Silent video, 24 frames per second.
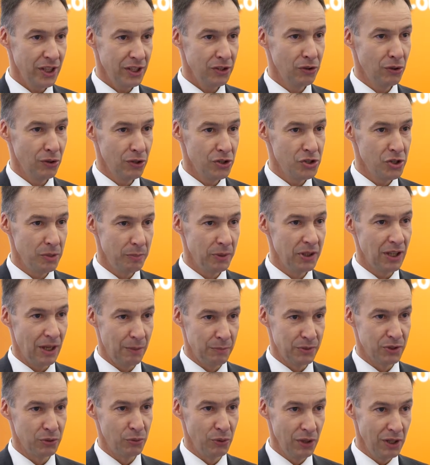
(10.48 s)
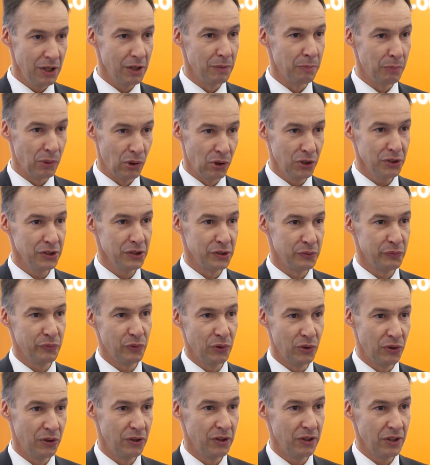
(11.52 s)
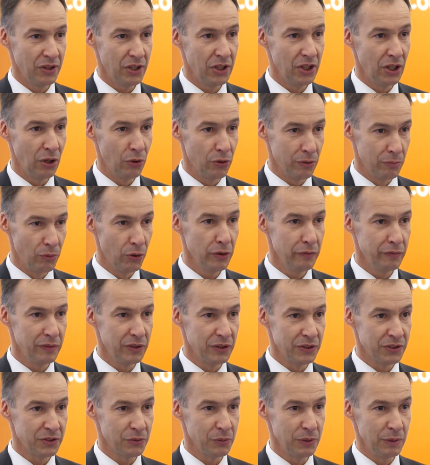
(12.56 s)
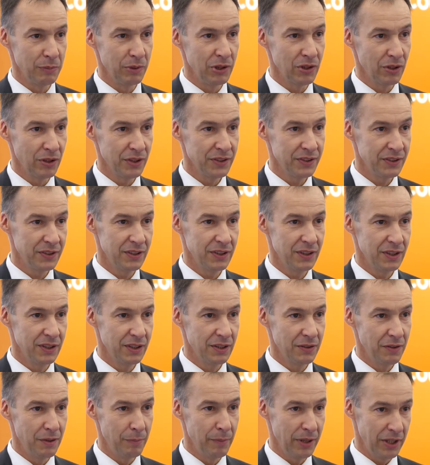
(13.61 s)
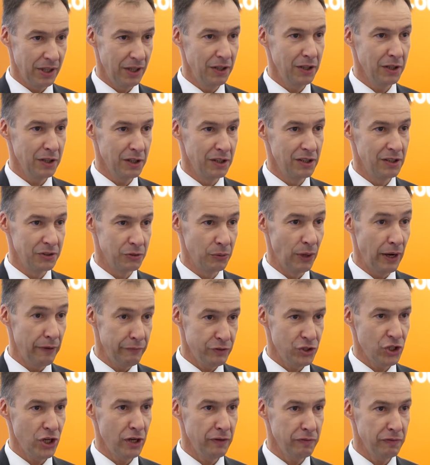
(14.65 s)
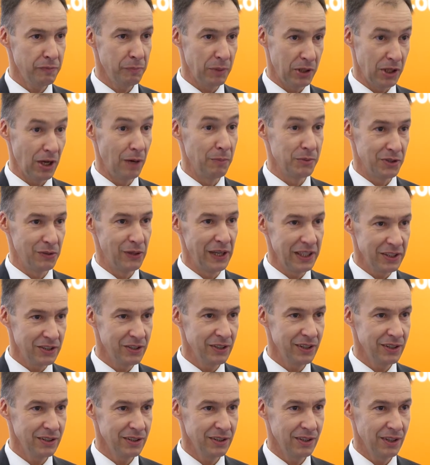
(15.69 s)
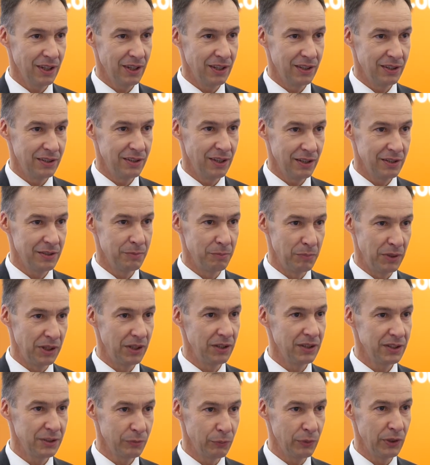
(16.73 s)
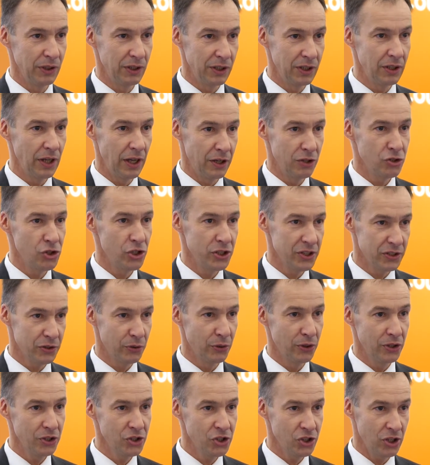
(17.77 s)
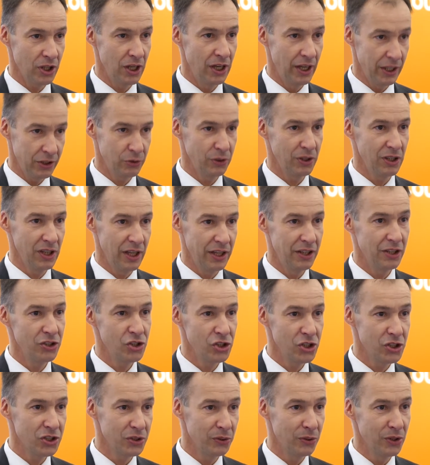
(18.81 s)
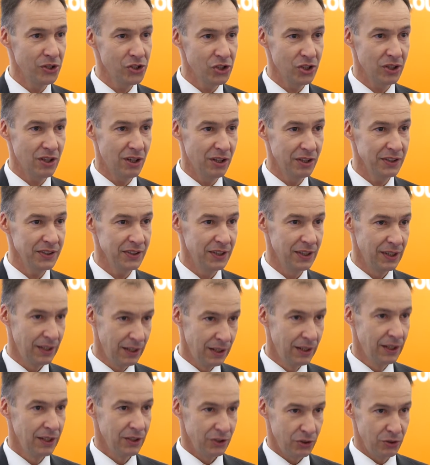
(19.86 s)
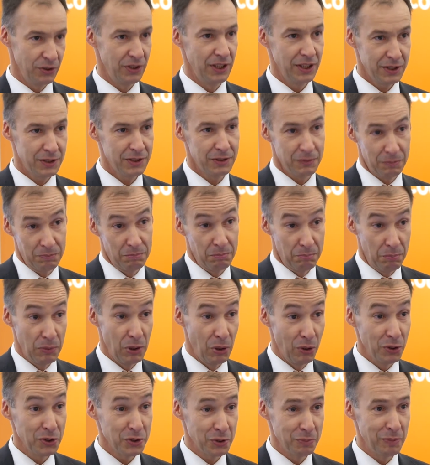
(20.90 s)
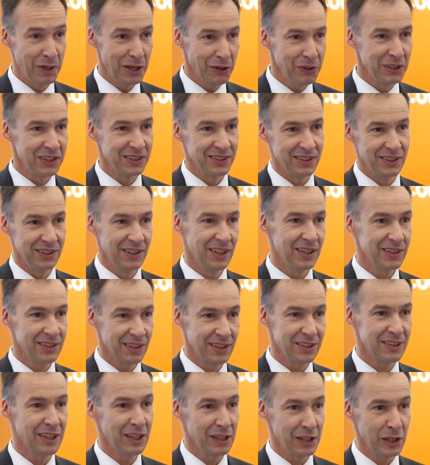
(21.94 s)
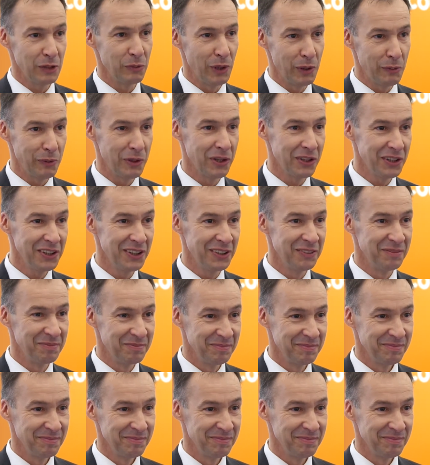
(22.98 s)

technology becomes really important for the automotive industry because the mechanical drive shaft becomes electric, and that means we need energy storage, electrical energy storage in cars. So that belongs to batteries, and that's exactly why we are here.